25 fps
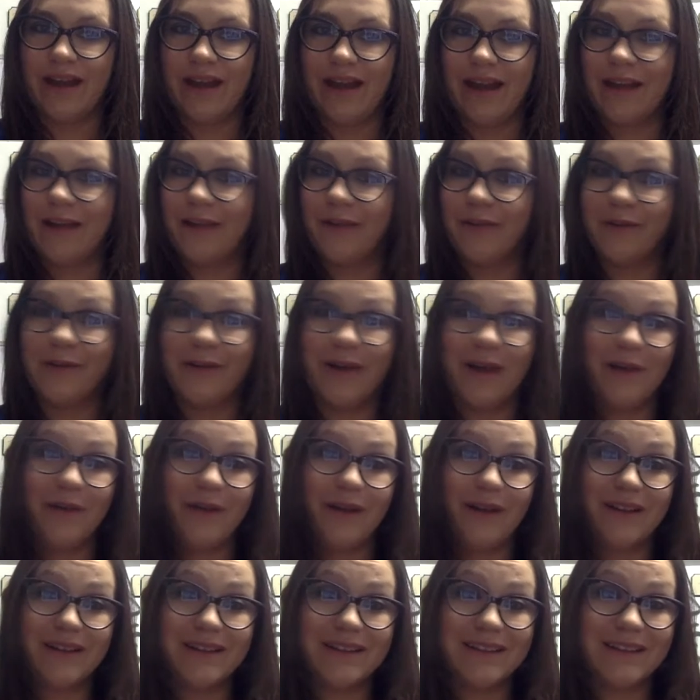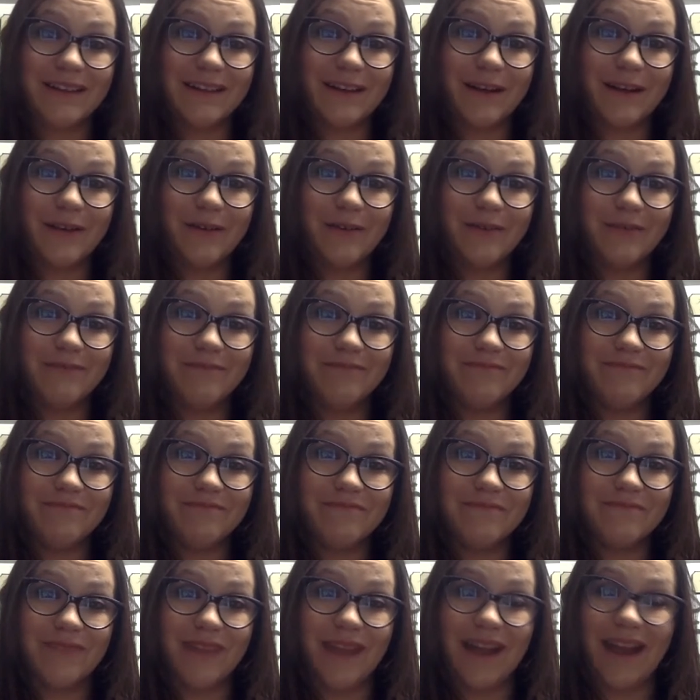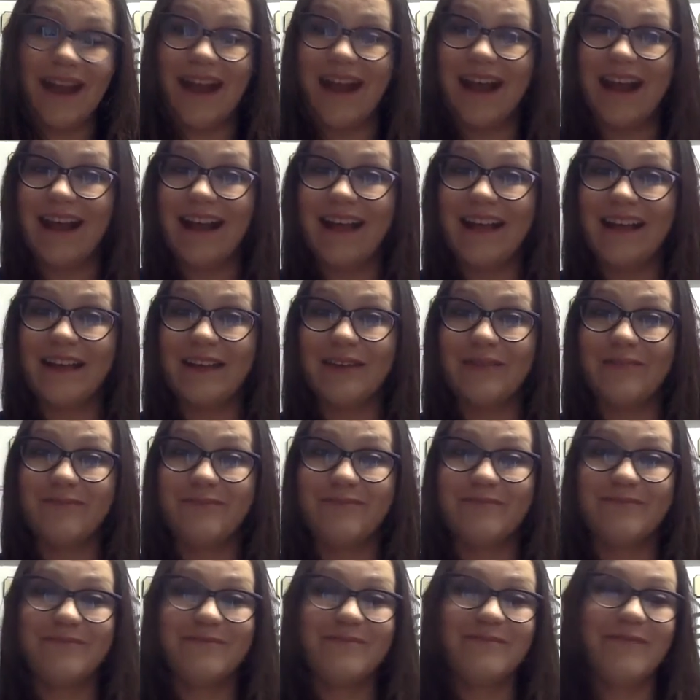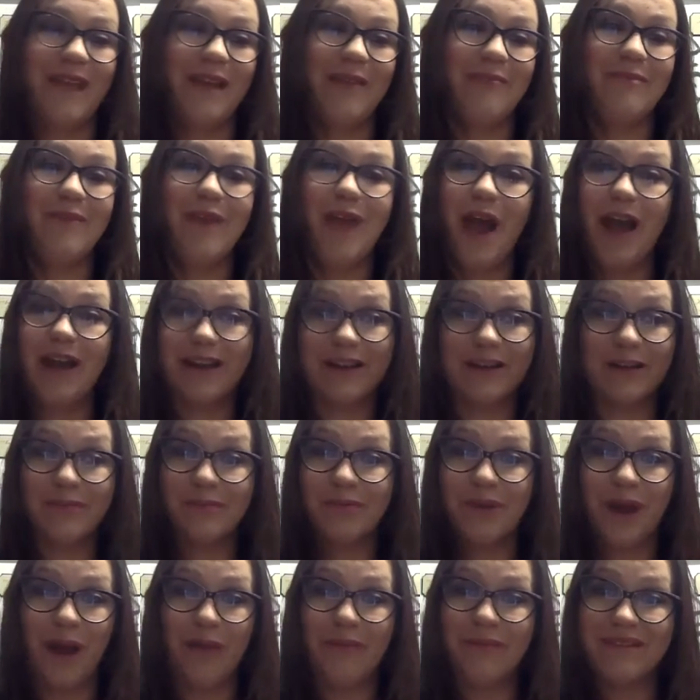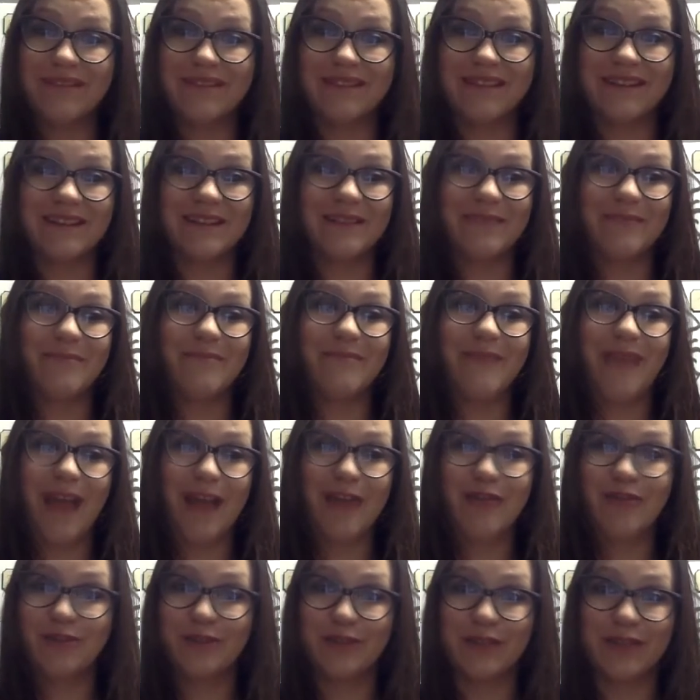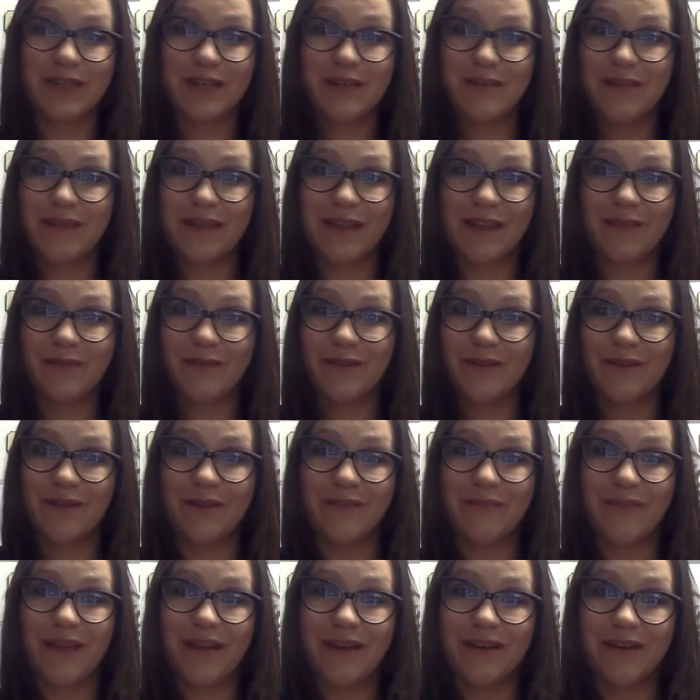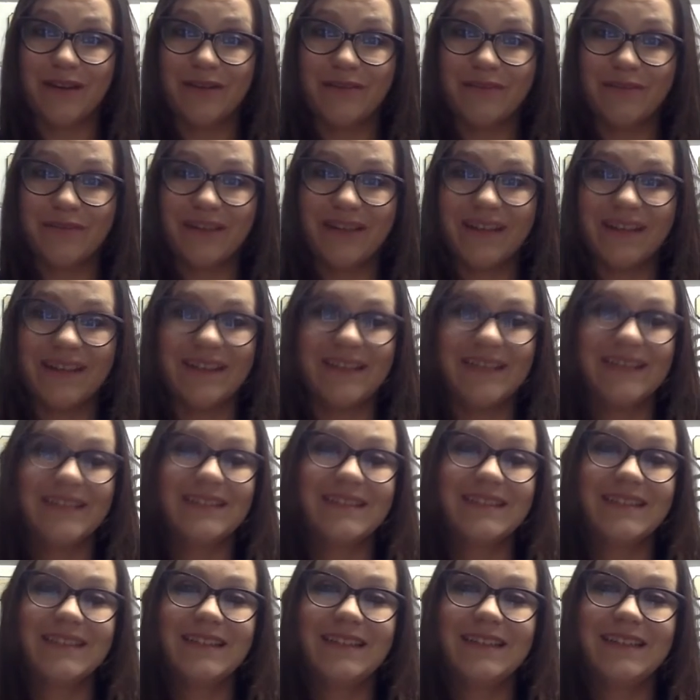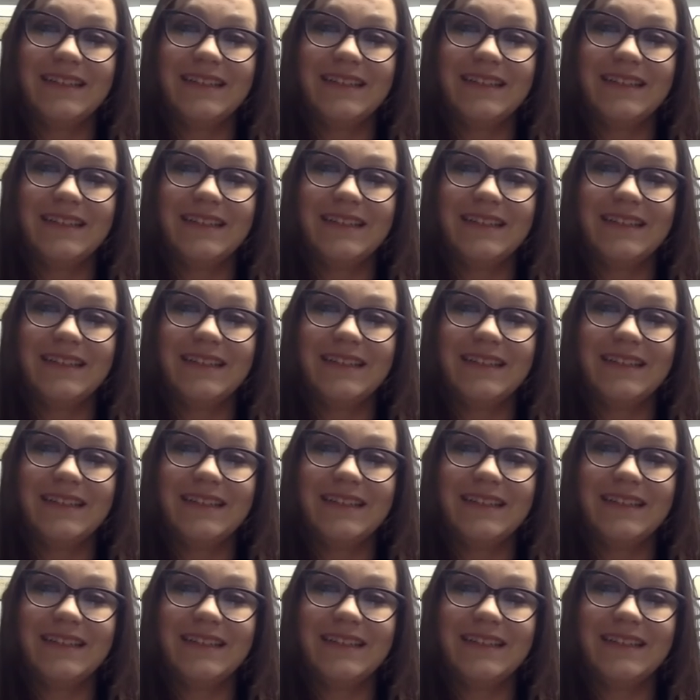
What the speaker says: I don't know how well it's going to go. I'm not going to promise that it's magically going to make everything better, because